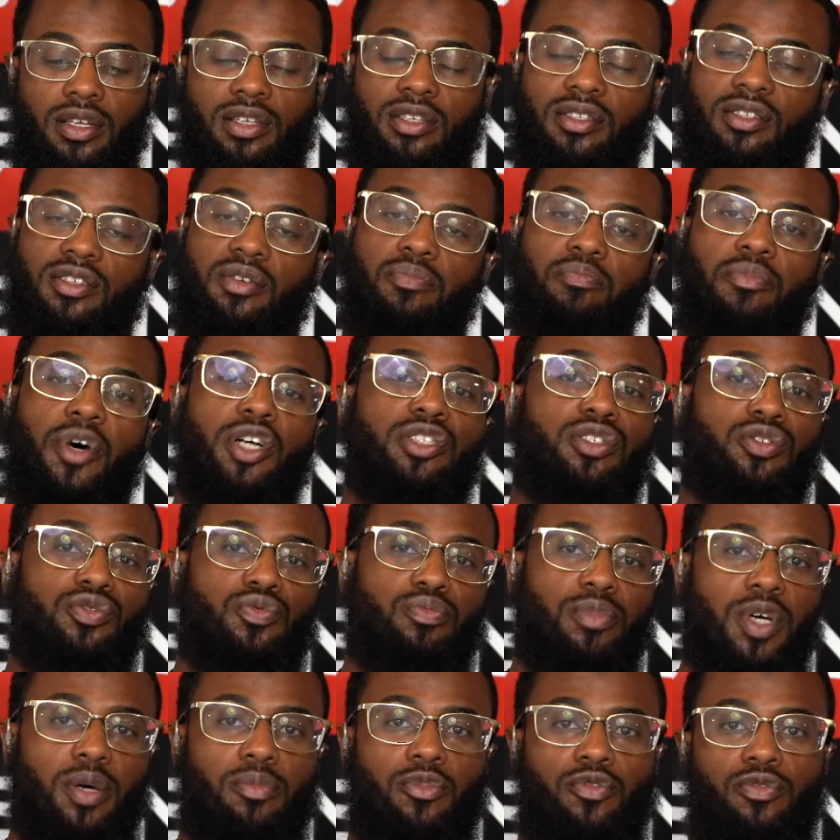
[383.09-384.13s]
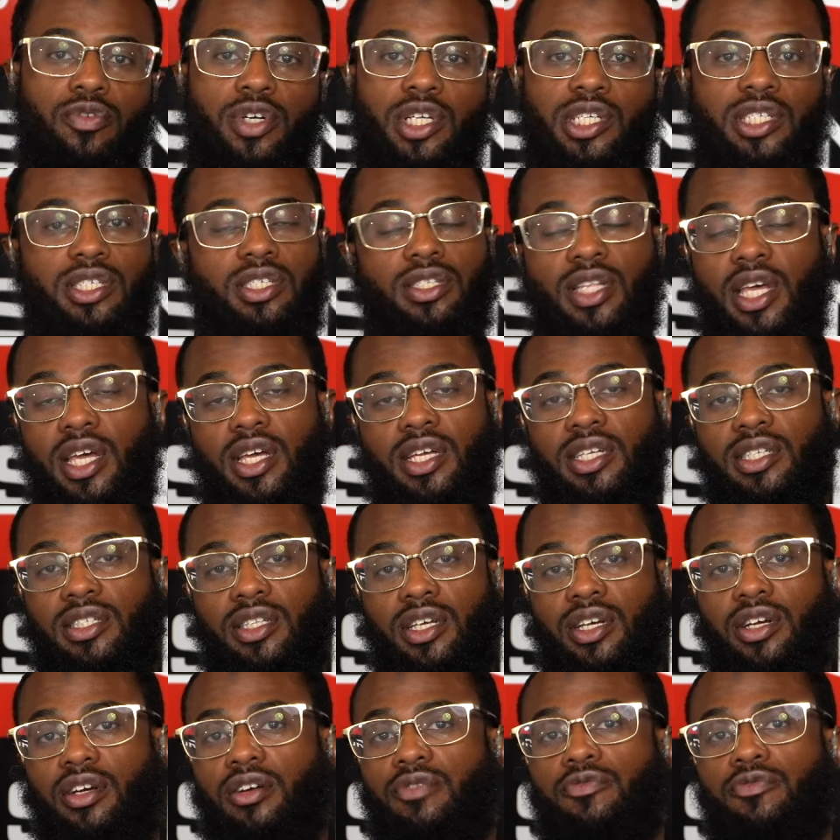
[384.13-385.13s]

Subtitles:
your muscle memory stays there